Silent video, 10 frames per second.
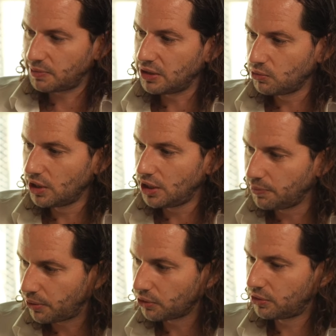been really
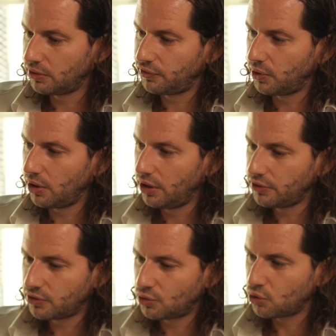important for
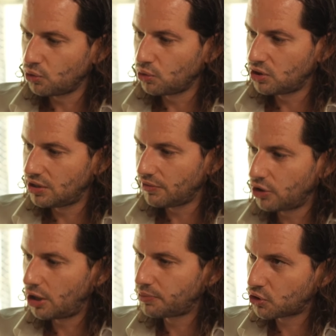us to
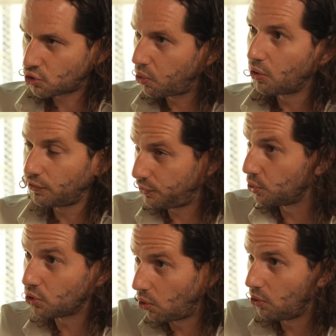develop strong
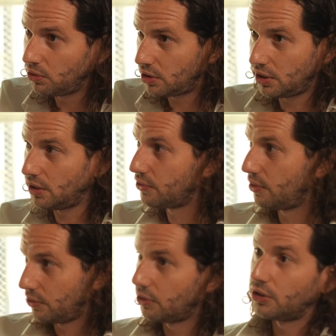foothold in
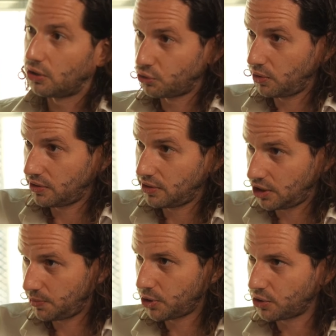certain countries,
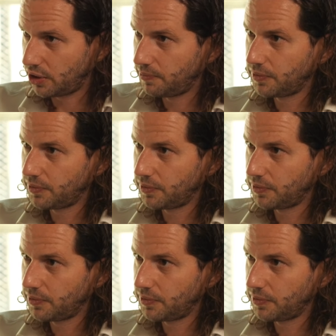especially.